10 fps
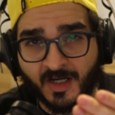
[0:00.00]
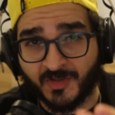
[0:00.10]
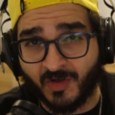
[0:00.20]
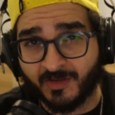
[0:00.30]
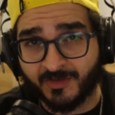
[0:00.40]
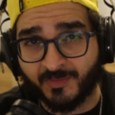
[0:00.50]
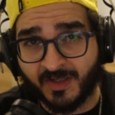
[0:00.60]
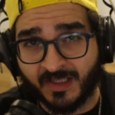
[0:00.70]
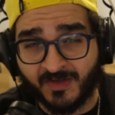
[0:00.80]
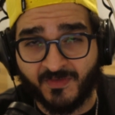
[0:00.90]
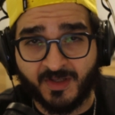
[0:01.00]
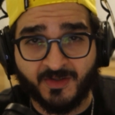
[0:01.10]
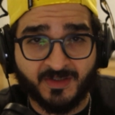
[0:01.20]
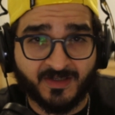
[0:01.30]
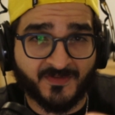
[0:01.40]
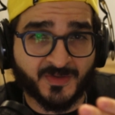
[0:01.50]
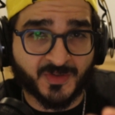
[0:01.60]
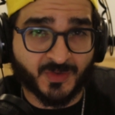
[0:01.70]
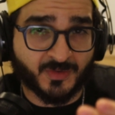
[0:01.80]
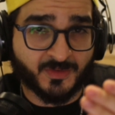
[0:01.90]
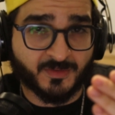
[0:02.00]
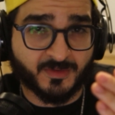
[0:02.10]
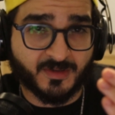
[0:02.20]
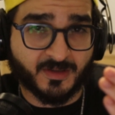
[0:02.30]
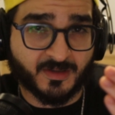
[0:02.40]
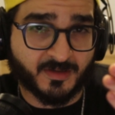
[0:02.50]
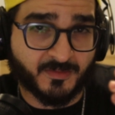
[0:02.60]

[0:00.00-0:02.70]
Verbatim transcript: dollar by the end of the year if there's no uh,